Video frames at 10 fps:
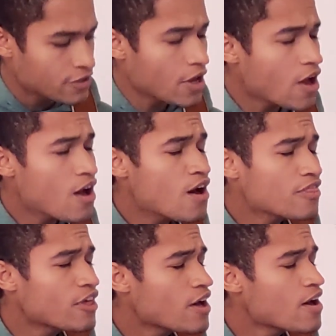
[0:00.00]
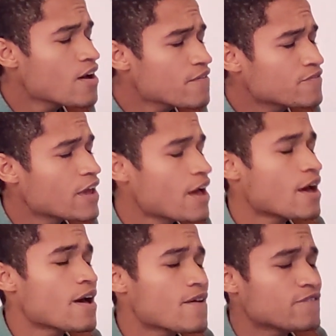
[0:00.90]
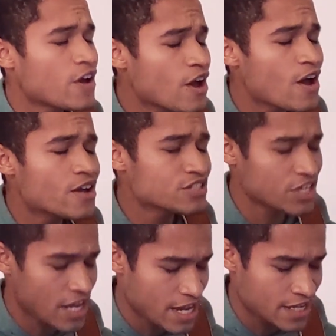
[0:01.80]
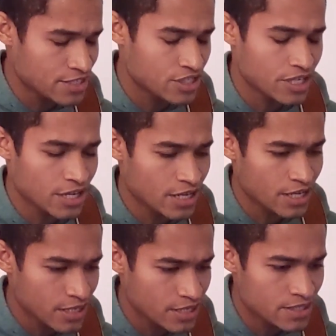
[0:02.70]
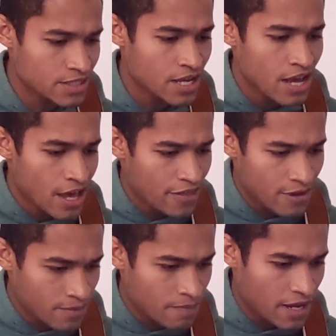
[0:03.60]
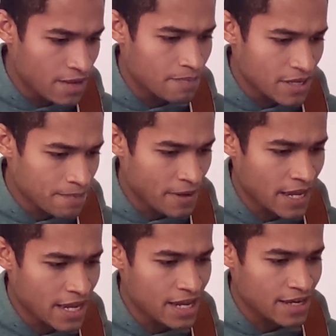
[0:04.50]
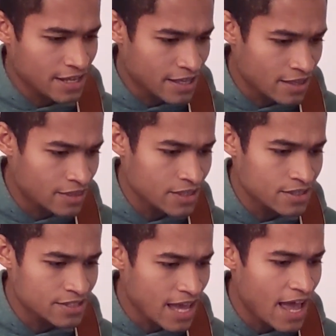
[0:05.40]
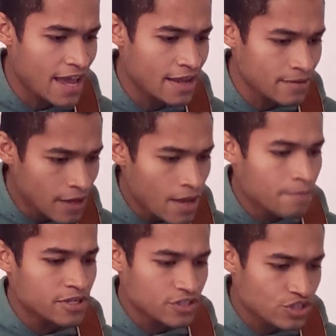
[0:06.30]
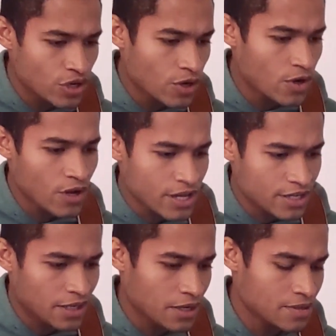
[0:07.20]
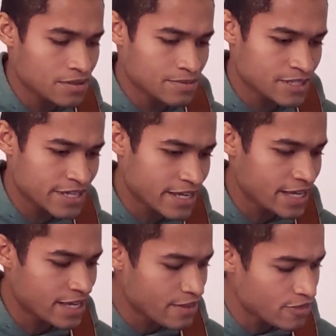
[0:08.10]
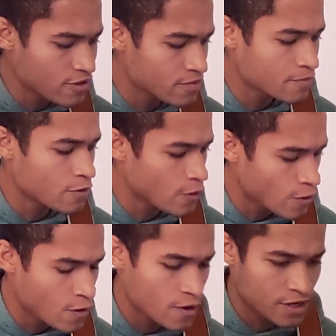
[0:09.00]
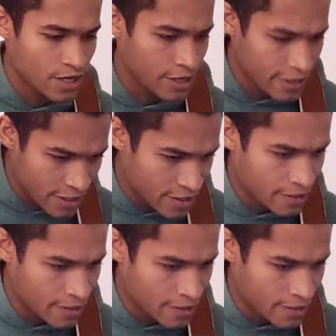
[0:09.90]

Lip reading: Your love never changes. There may be pain in the night, but joy comes in the morning.